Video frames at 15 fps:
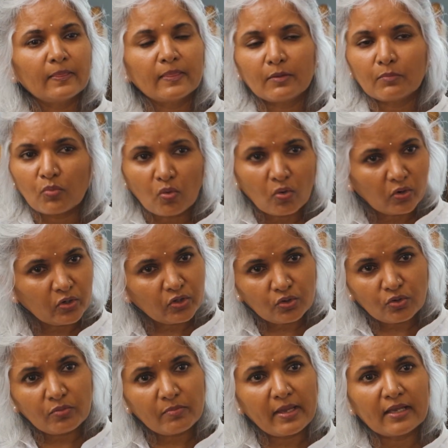The more
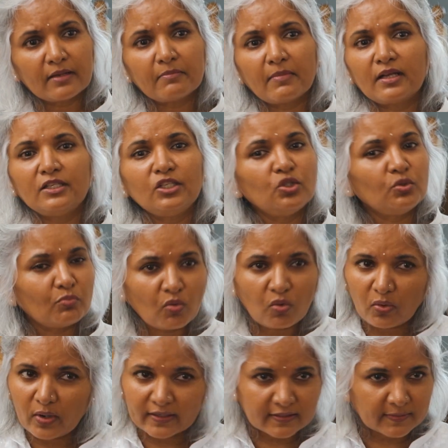you make money,
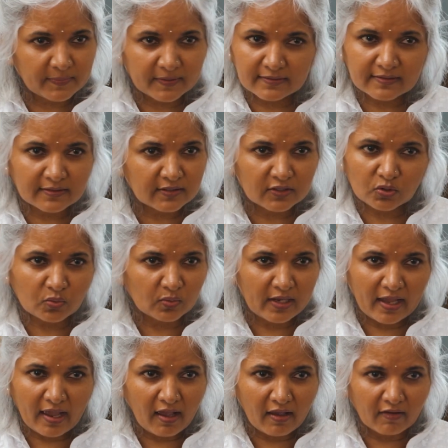more expenses you'll
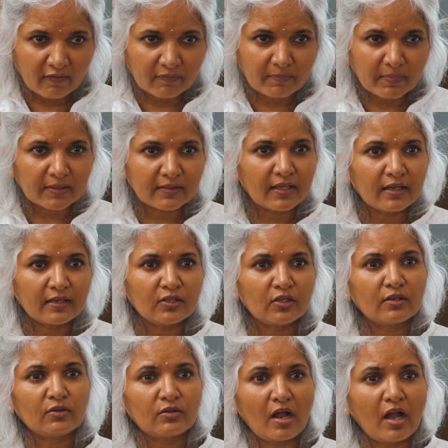have. But then
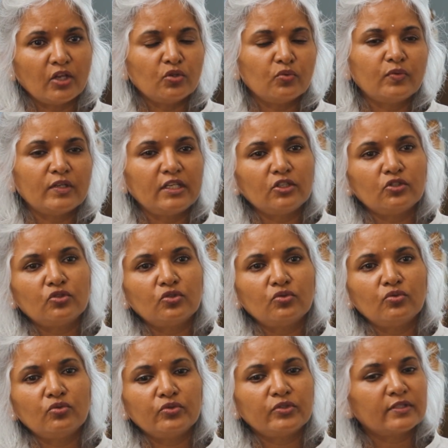are you willing
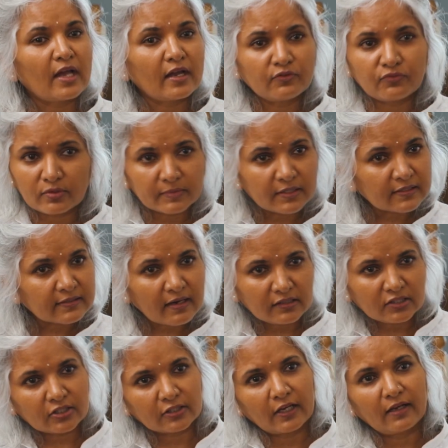to start from the
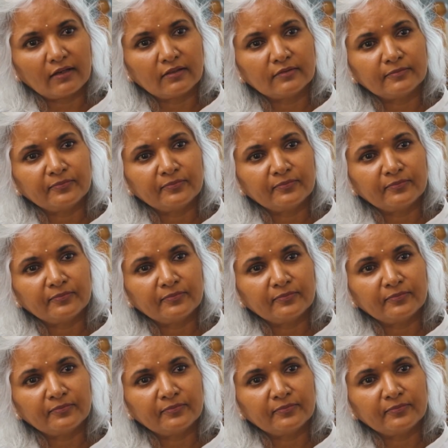scratch again?